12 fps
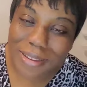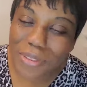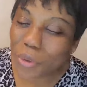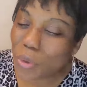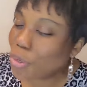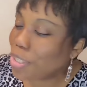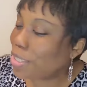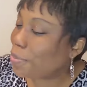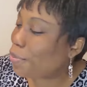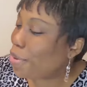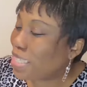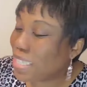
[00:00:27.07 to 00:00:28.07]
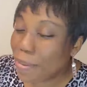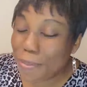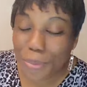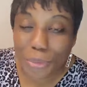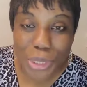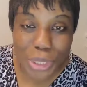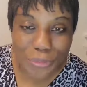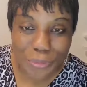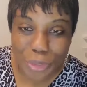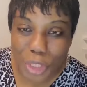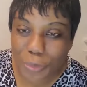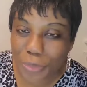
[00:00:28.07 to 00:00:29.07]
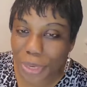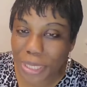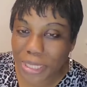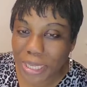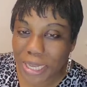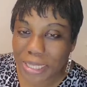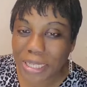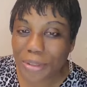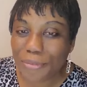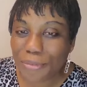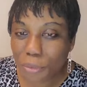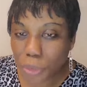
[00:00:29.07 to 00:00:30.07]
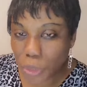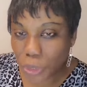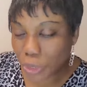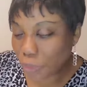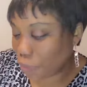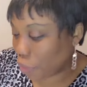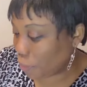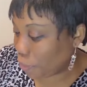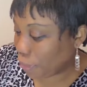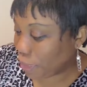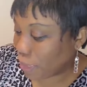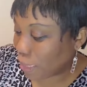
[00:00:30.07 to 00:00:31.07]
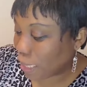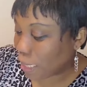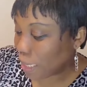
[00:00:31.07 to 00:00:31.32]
The God's Spirit is a beautiful spirit. See the fruits of a spirit.